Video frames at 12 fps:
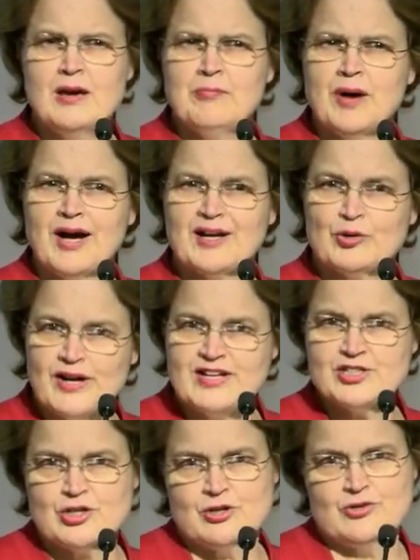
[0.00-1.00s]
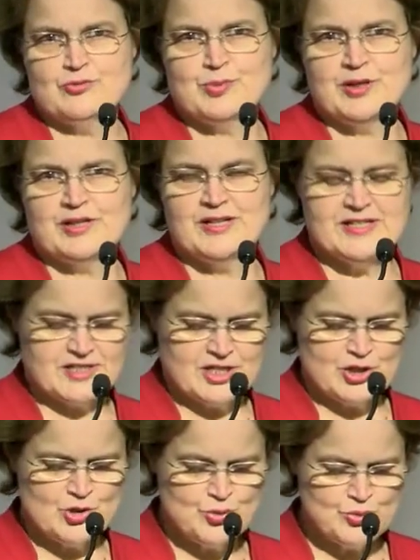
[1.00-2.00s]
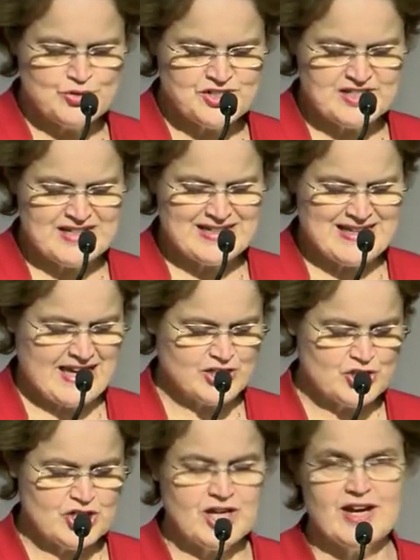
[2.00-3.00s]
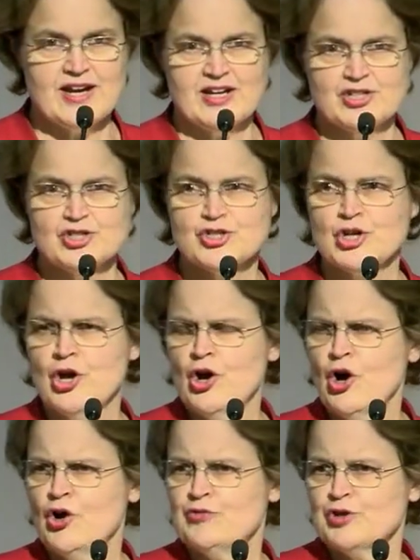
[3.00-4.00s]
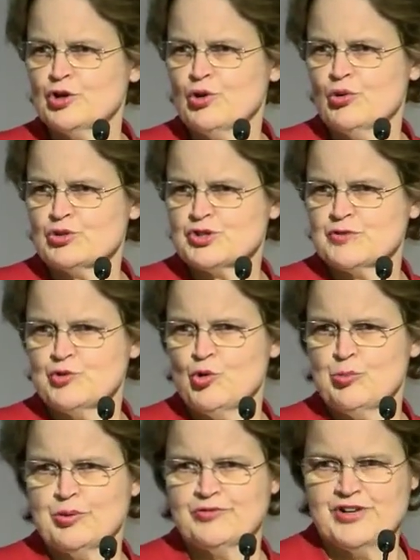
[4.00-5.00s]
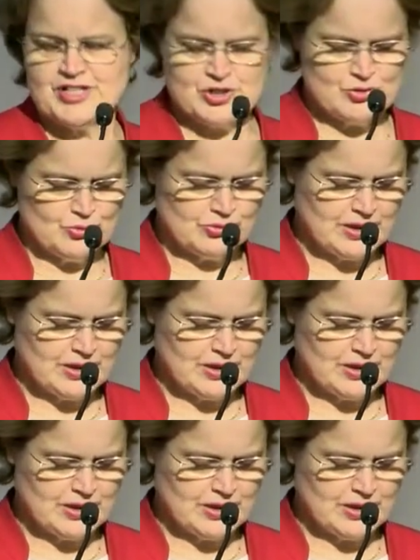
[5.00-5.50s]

my great hope is that you will see that change over the course of your professional